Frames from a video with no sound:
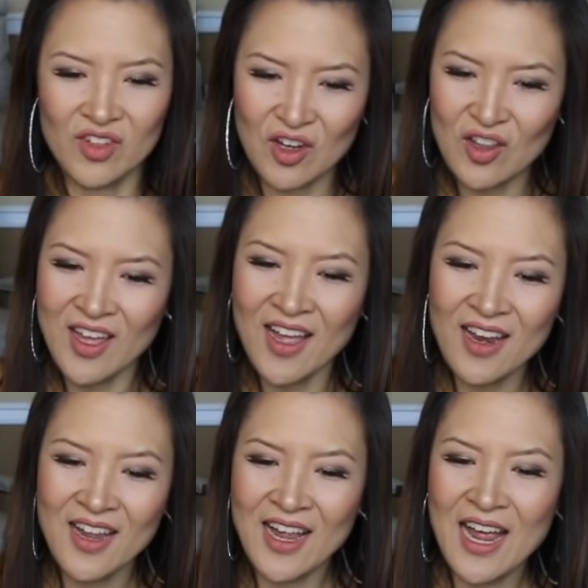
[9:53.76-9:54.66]
Hear that?
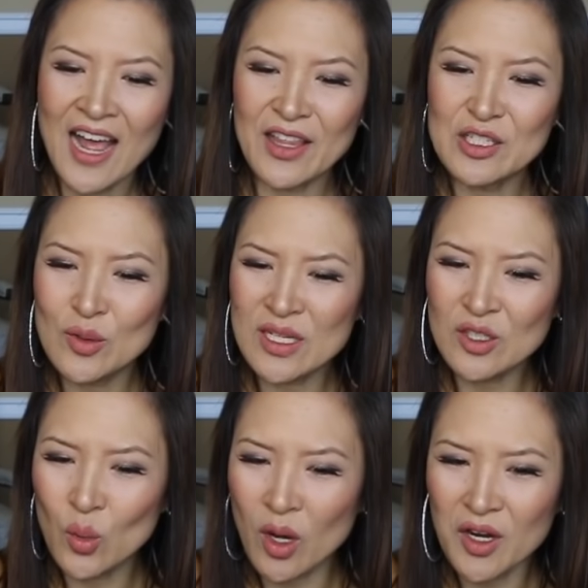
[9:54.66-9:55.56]
And as soon as
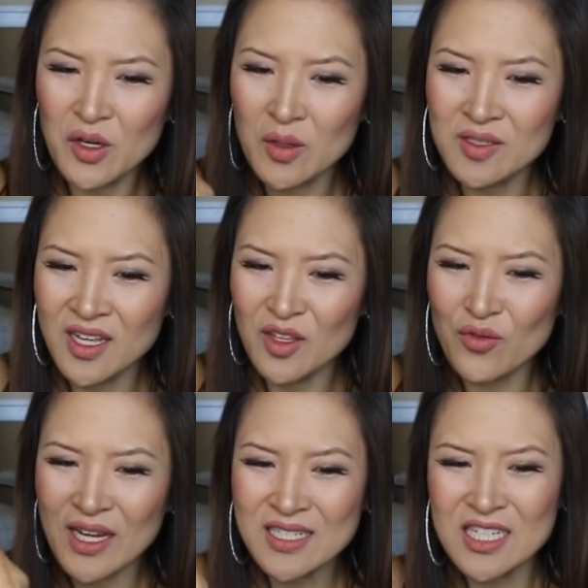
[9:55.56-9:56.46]
the water goes in, the
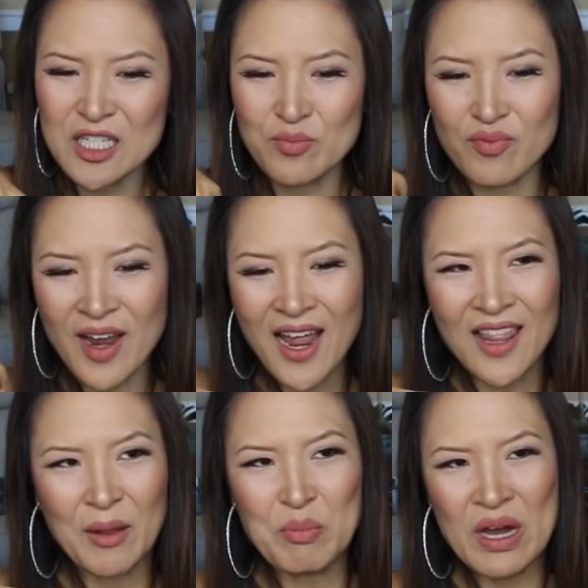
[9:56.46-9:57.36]
rice is gonna spread
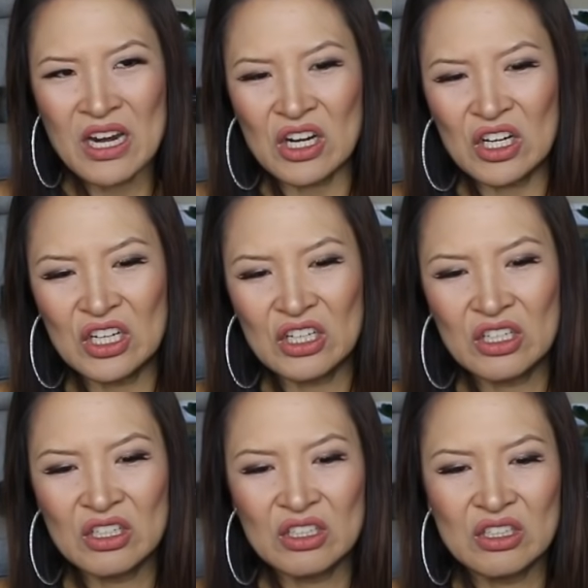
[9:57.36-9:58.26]
like butter.
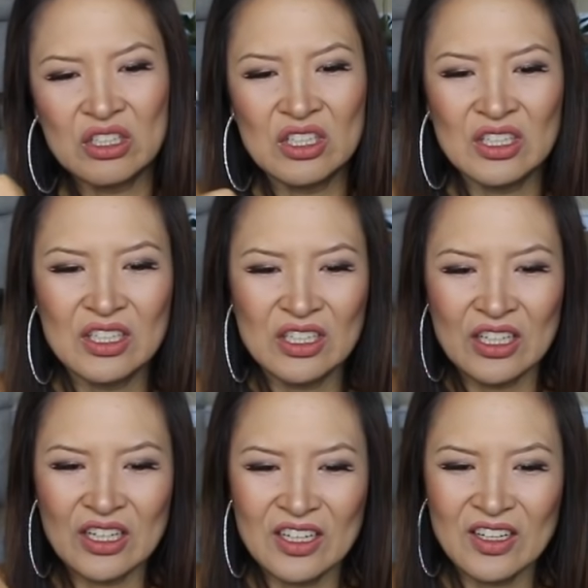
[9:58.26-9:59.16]

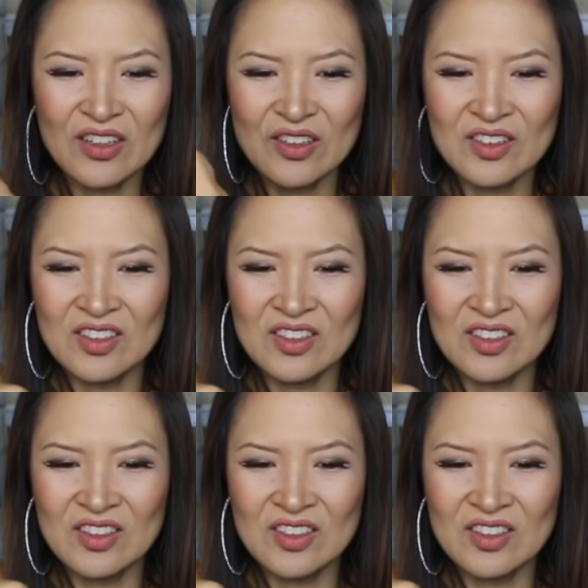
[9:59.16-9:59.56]
You know?